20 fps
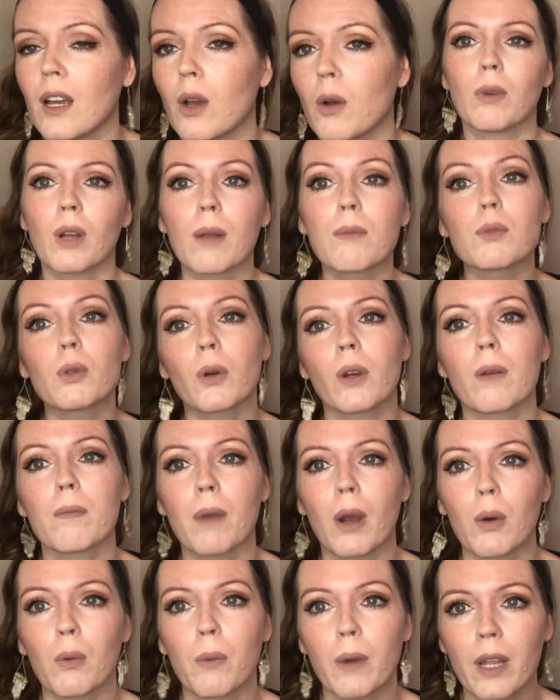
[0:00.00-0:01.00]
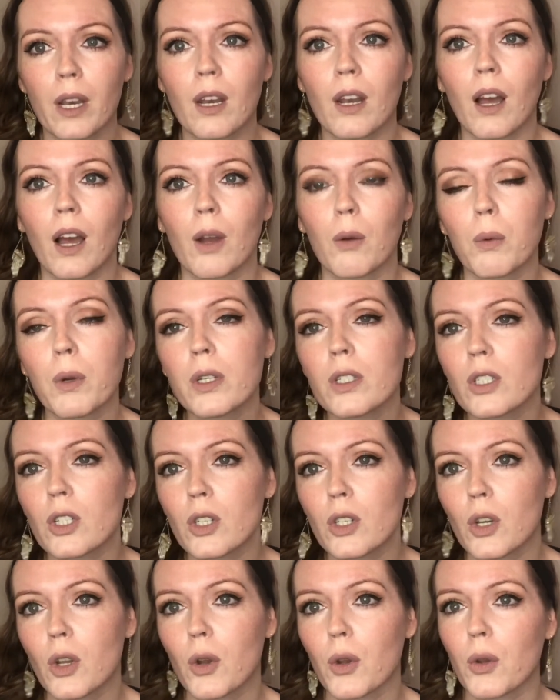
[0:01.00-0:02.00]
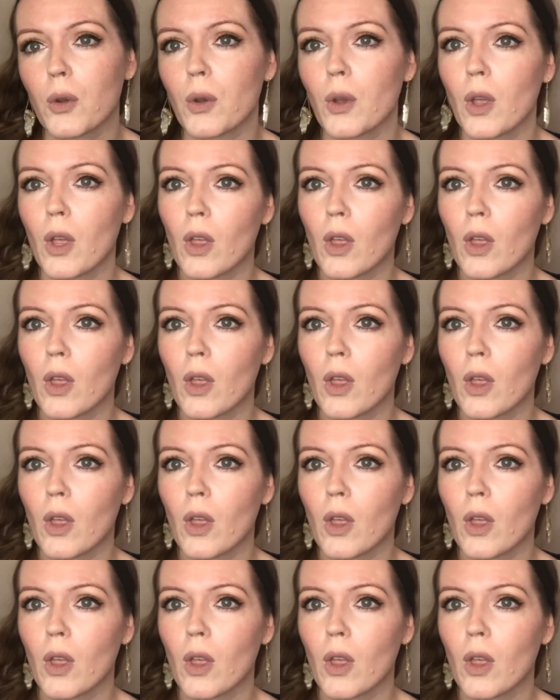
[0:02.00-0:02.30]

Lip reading: When I'm talking about when, I want to know